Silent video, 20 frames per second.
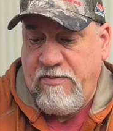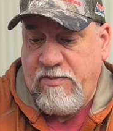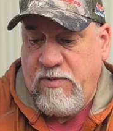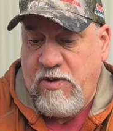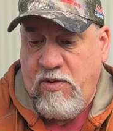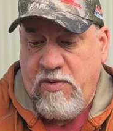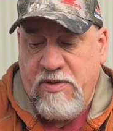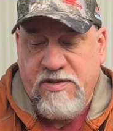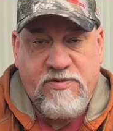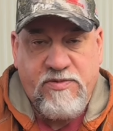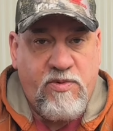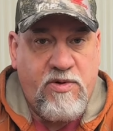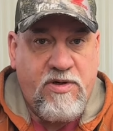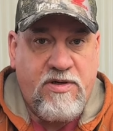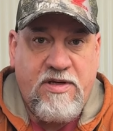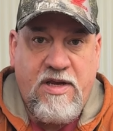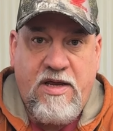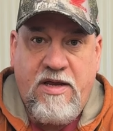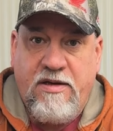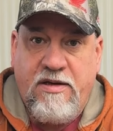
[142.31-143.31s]
Always
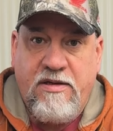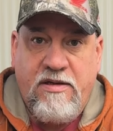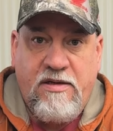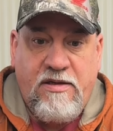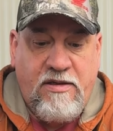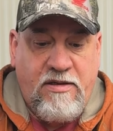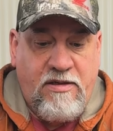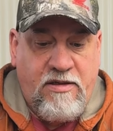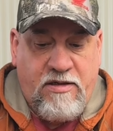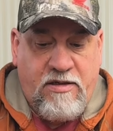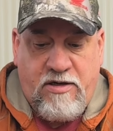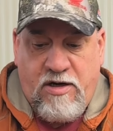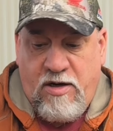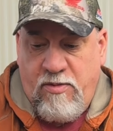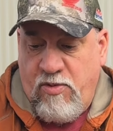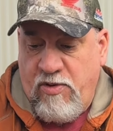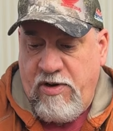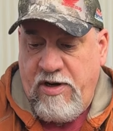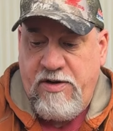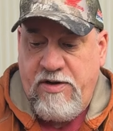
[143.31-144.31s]
worked on
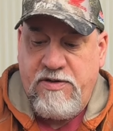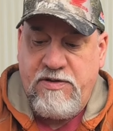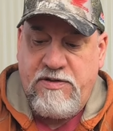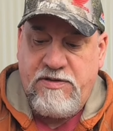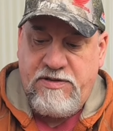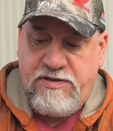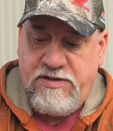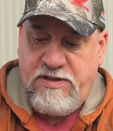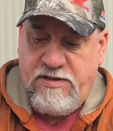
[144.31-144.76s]
carburetors